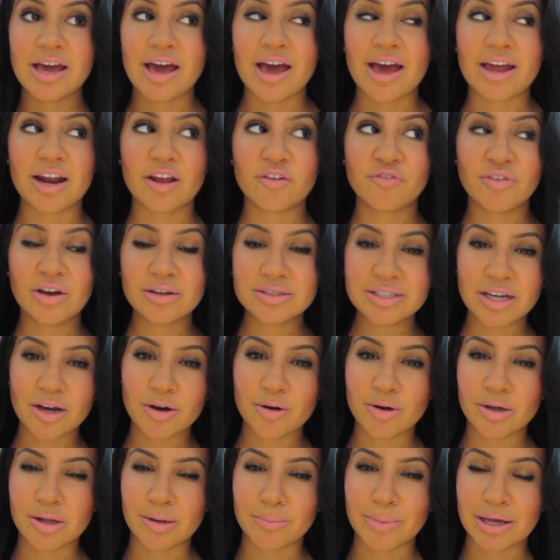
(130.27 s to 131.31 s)
And I found
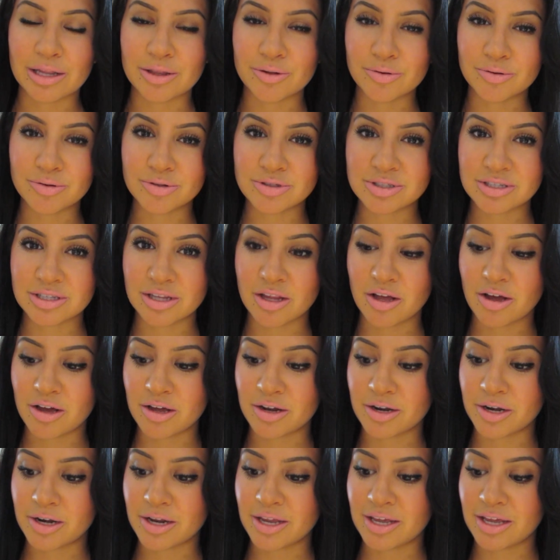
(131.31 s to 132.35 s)
out in my local
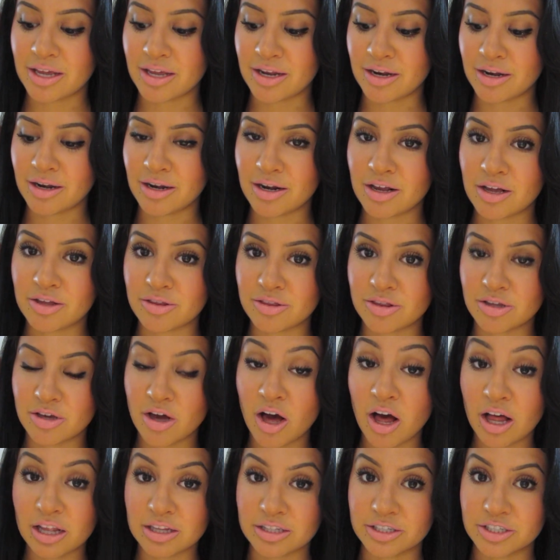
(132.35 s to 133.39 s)
salon in
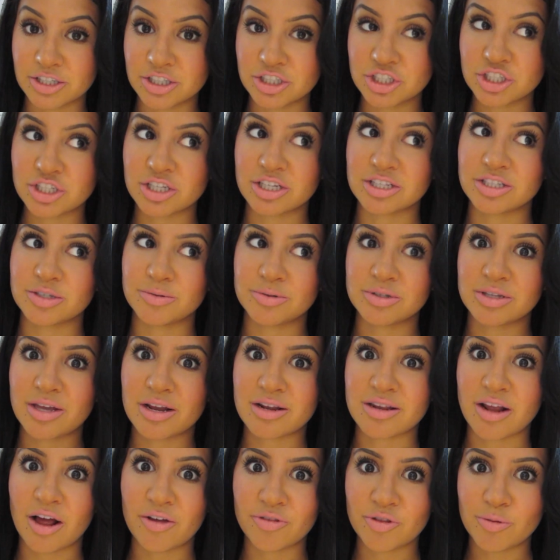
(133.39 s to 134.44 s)
college, because it was like
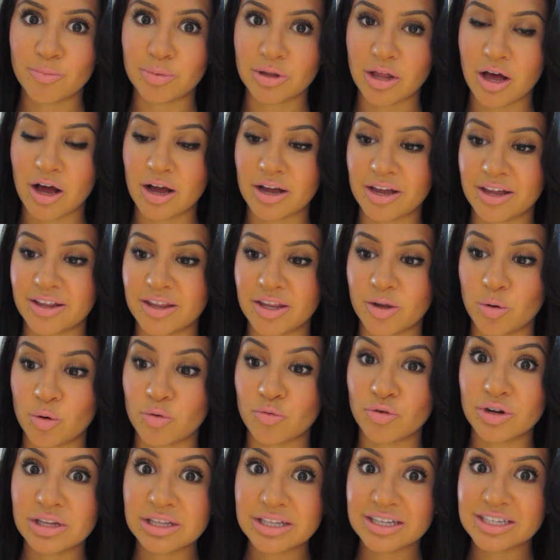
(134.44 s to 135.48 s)
down the block, and they were
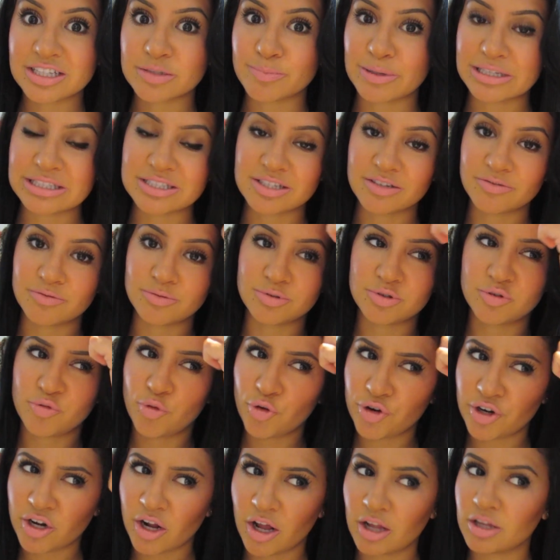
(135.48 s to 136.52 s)
really expensive. It was
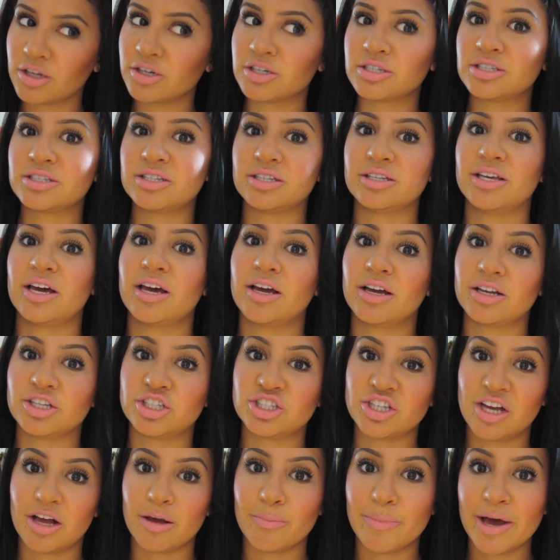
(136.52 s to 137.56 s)
$40 to get a
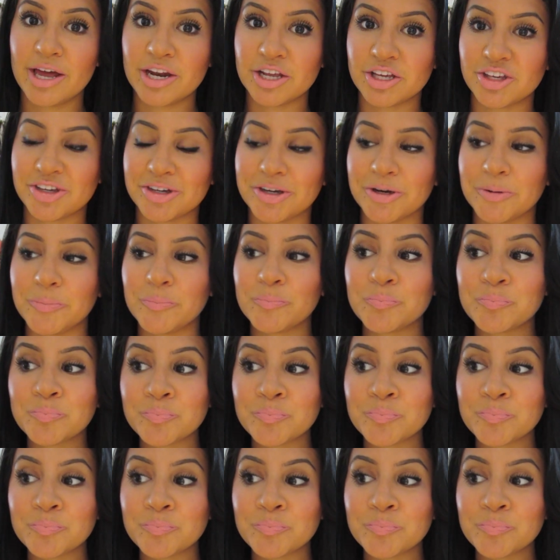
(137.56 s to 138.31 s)
gel manicure.